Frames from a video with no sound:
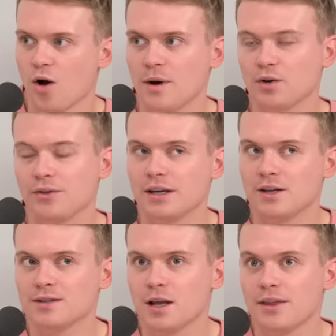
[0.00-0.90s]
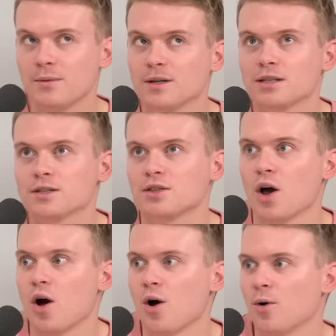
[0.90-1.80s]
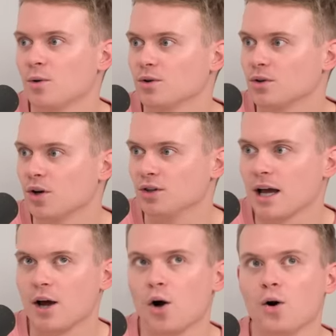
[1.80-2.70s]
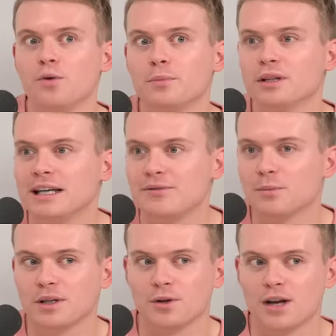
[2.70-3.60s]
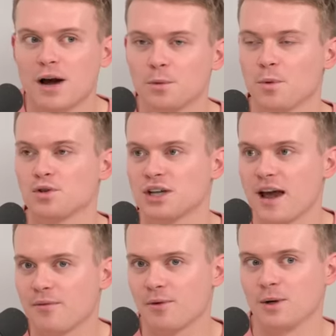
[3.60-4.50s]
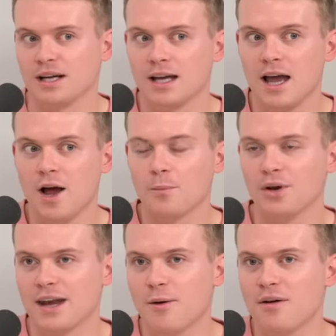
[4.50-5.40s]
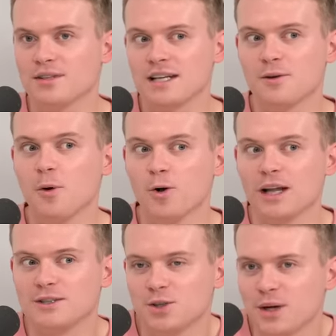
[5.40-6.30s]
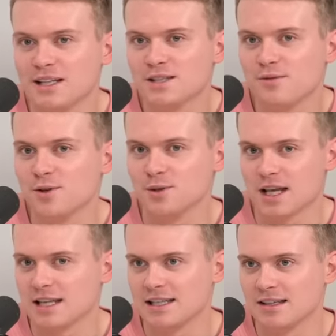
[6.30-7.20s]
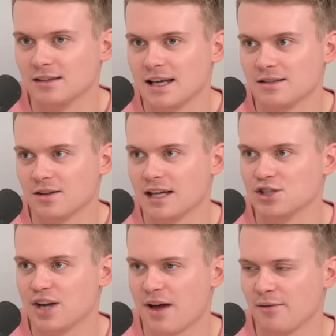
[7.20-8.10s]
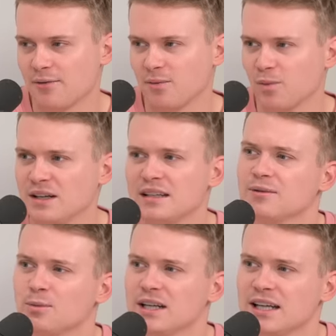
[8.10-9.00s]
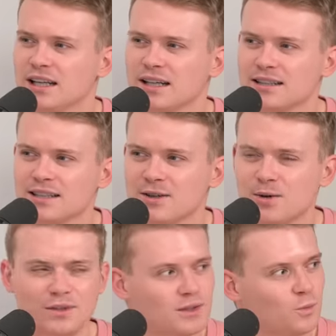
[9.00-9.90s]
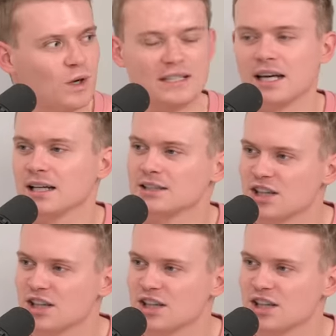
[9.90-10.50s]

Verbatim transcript: Oh my god, they used to, they were so good, like mm. unbelievably good. I would watch it every week. But now I've seen them all like do interviews like year later, like Jeff Widdick, Widdick is he called Wittek?